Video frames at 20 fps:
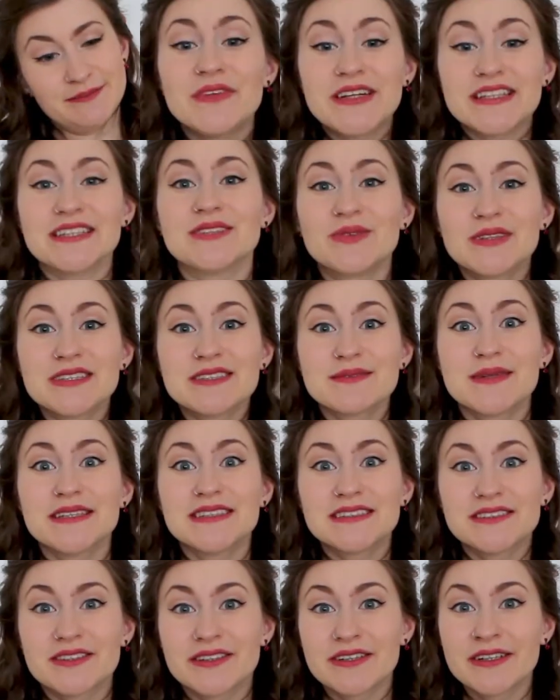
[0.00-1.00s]
This was my
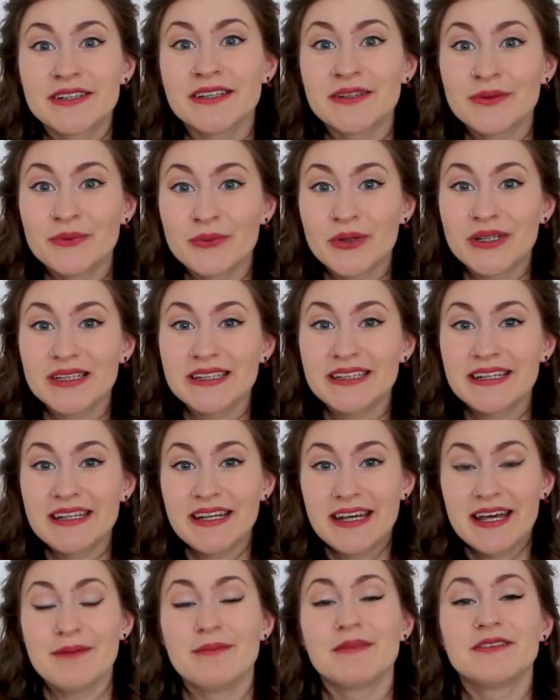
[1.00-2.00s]
story with
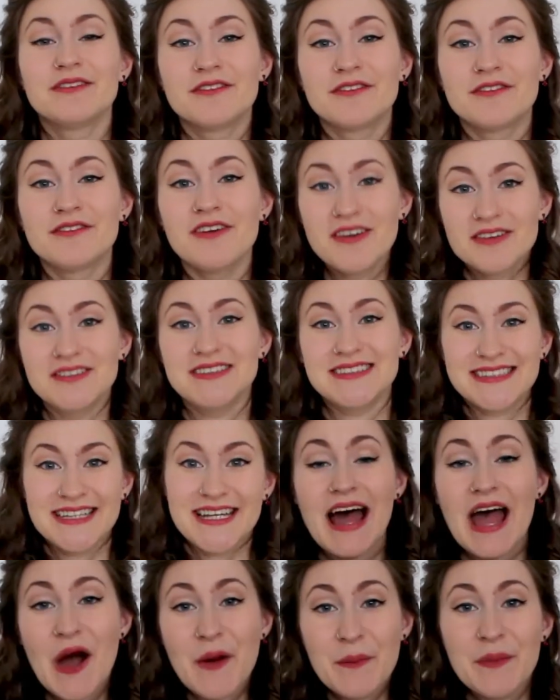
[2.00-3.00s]
Game of Thrones.
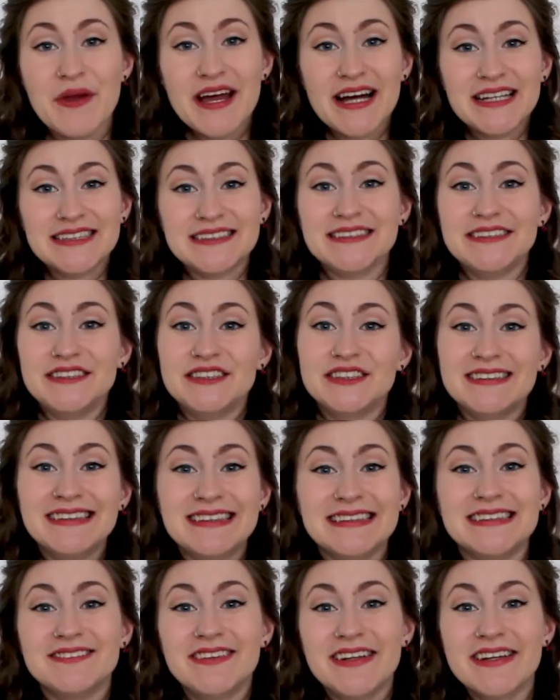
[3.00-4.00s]
I hope you guys enjoyed
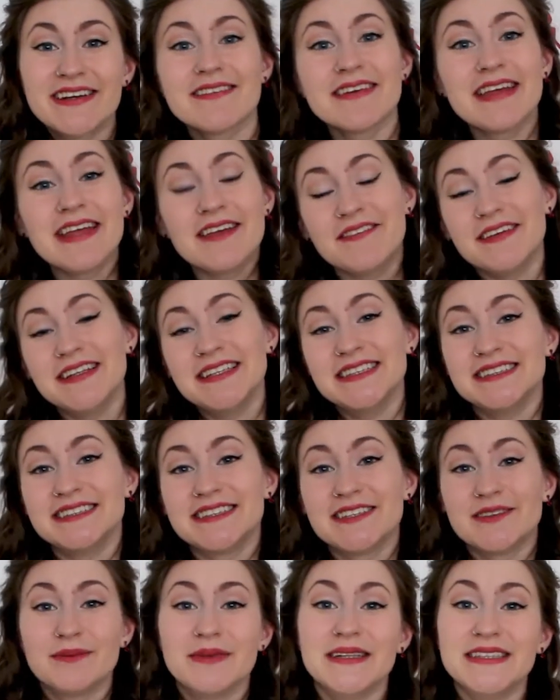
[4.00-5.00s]
this video. If you did
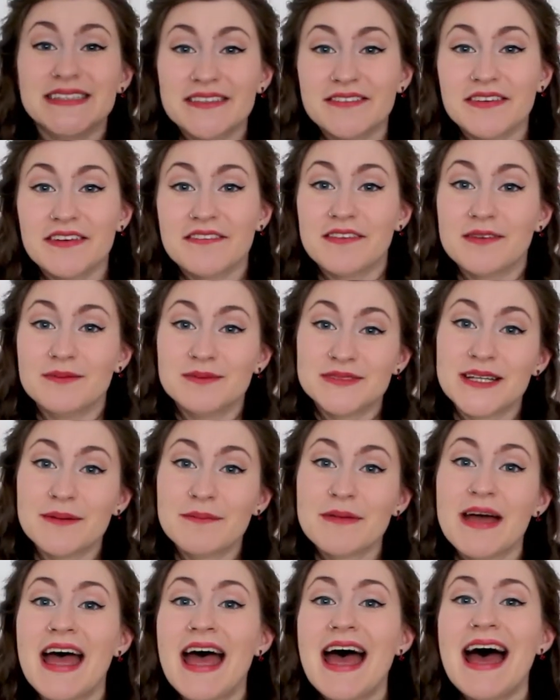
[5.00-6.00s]
so, please give it a thumbs up.